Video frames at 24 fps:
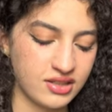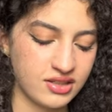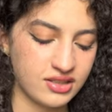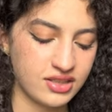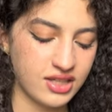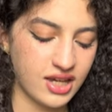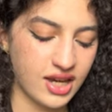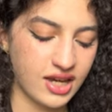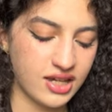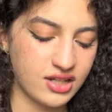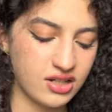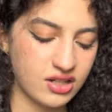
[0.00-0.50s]

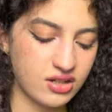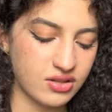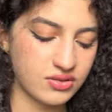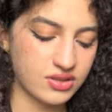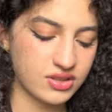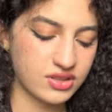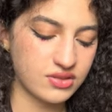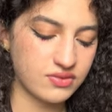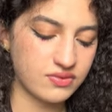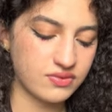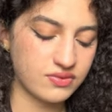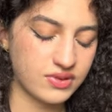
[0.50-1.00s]
Yeah, I know,
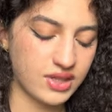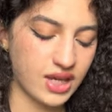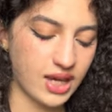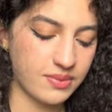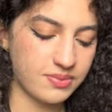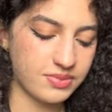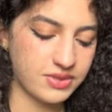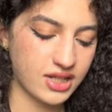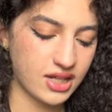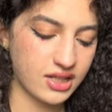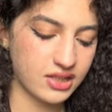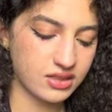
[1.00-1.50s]
because you've
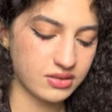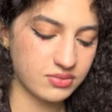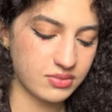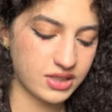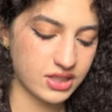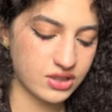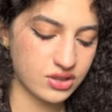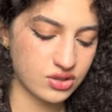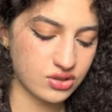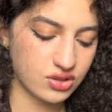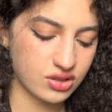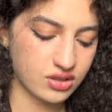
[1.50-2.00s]
kept telling me
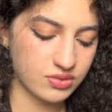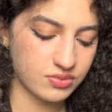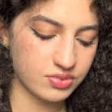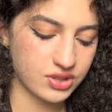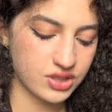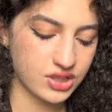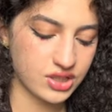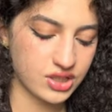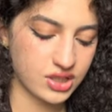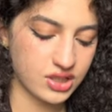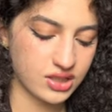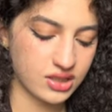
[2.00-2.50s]
that you're
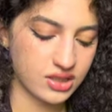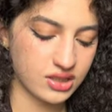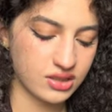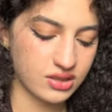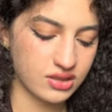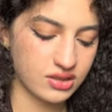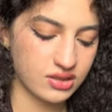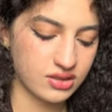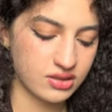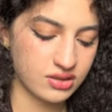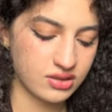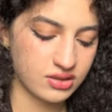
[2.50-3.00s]
unappreciated.
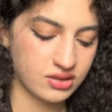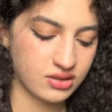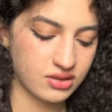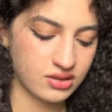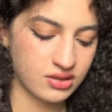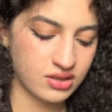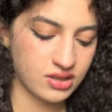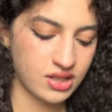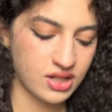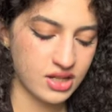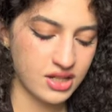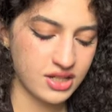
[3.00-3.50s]

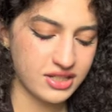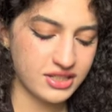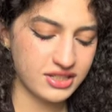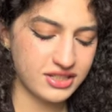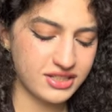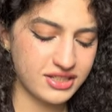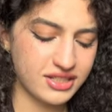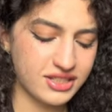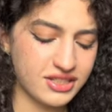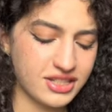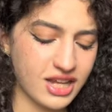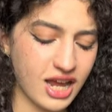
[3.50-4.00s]

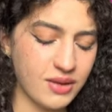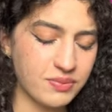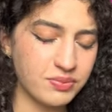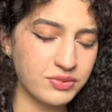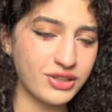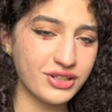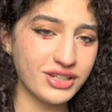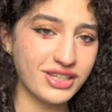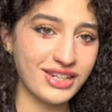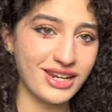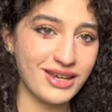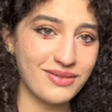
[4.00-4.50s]
Stop
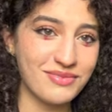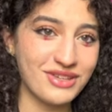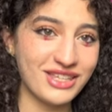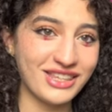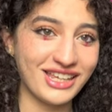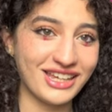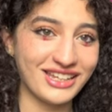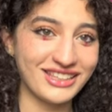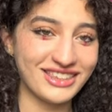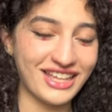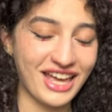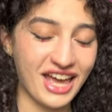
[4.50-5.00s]
looking at me
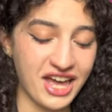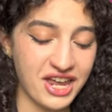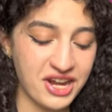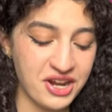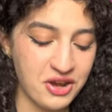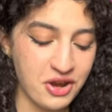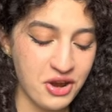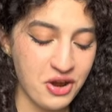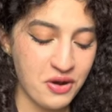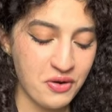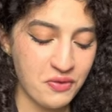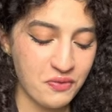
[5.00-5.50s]
like that.
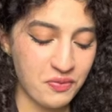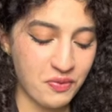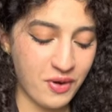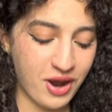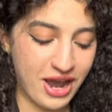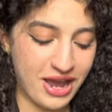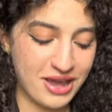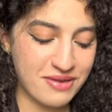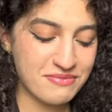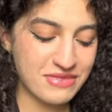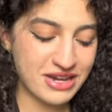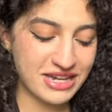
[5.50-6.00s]

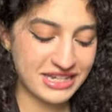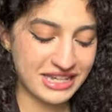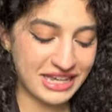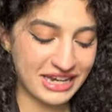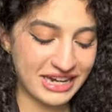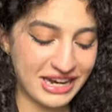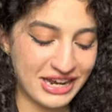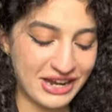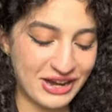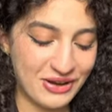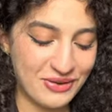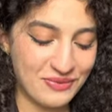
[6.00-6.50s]
Why am I
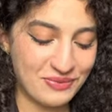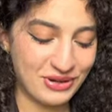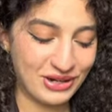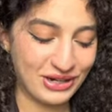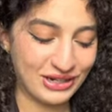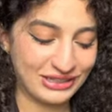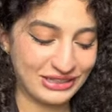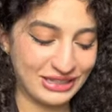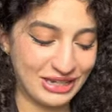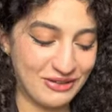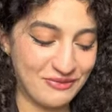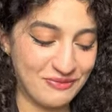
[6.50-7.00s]
getting all
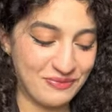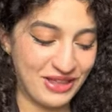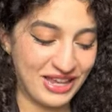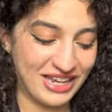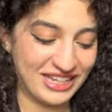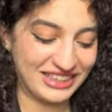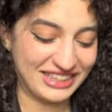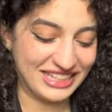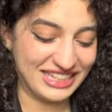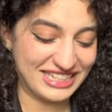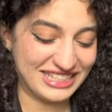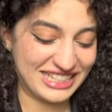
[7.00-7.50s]
worked up
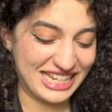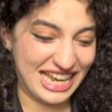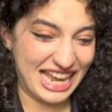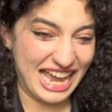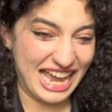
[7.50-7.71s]
like this?